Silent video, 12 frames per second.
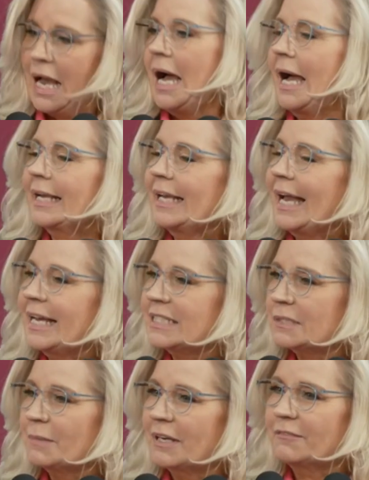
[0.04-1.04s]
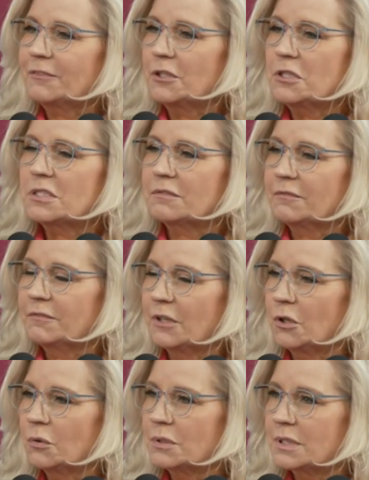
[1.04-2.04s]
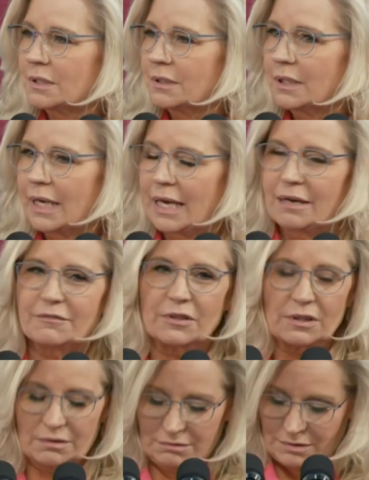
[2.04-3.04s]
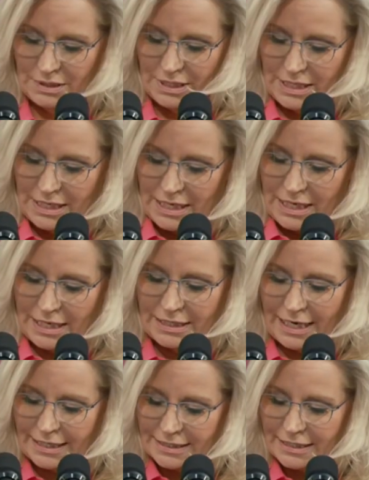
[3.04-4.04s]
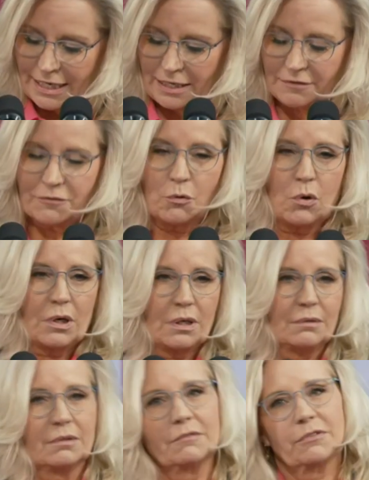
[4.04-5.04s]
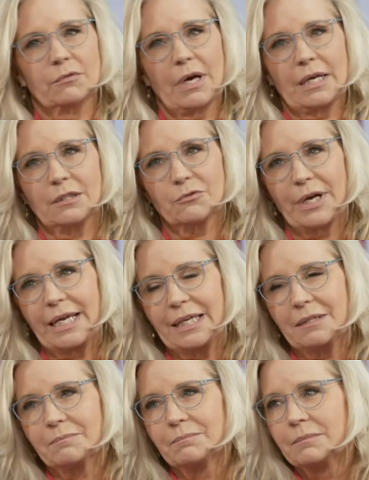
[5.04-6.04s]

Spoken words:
I cast my first vote ever in 1984 for Ronald Reagan.